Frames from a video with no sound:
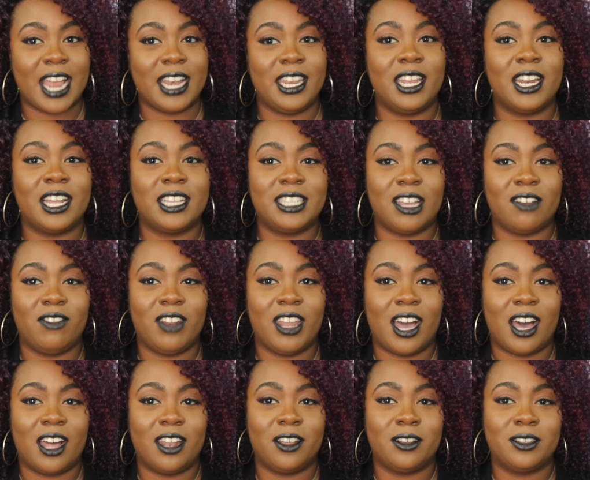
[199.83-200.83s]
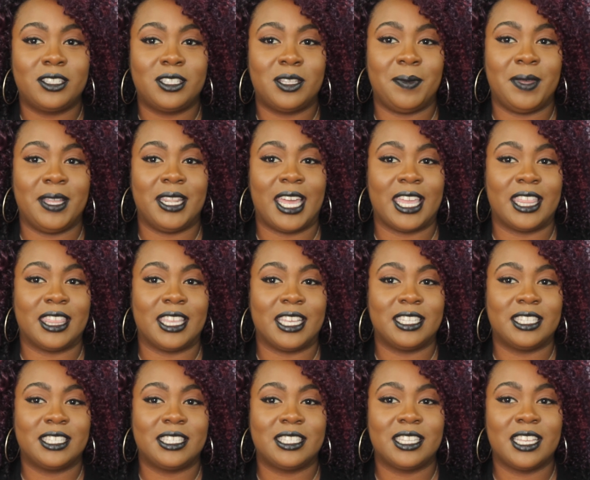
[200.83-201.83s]
I need a Deathly Hallows to be like
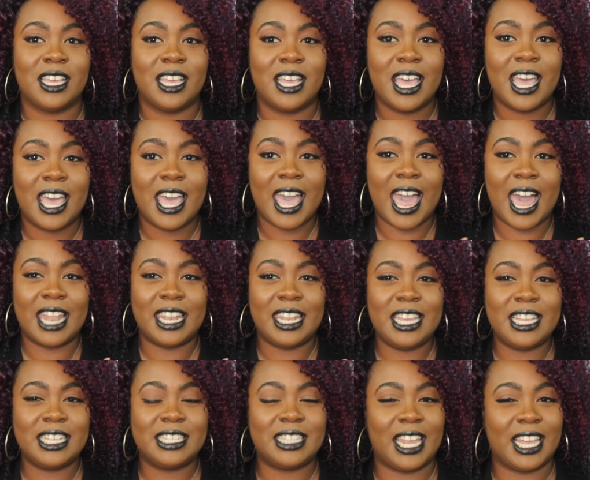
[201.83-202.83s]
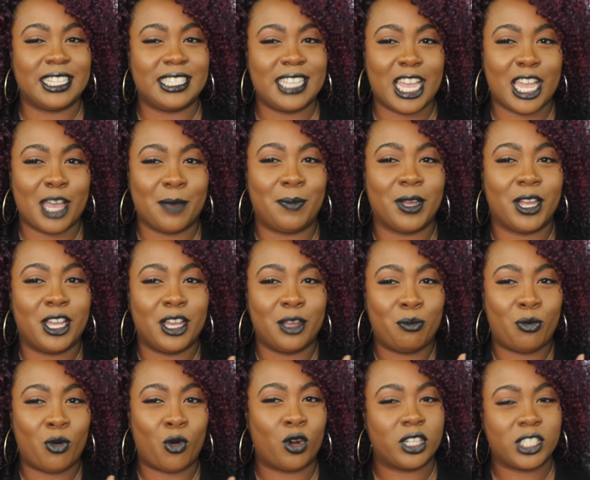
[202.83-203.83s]
this at least like take up a
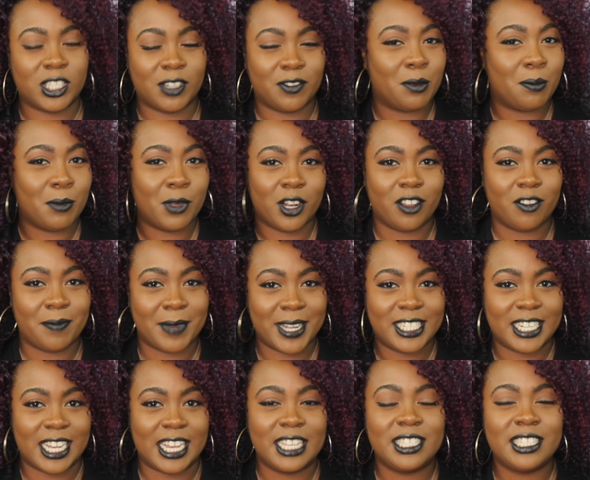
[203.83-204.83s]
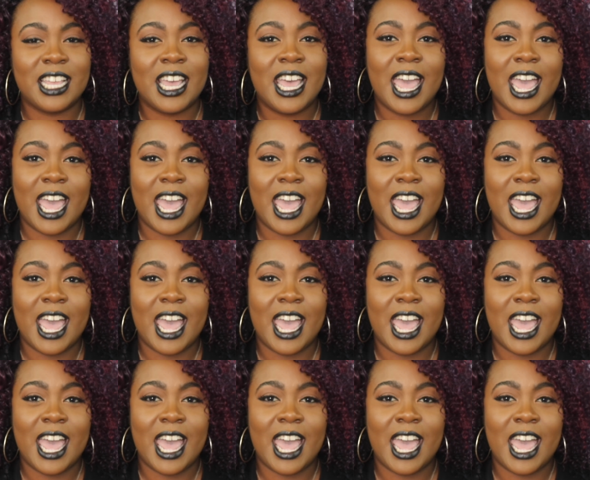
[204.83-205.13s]
good portion of the middle of my chest.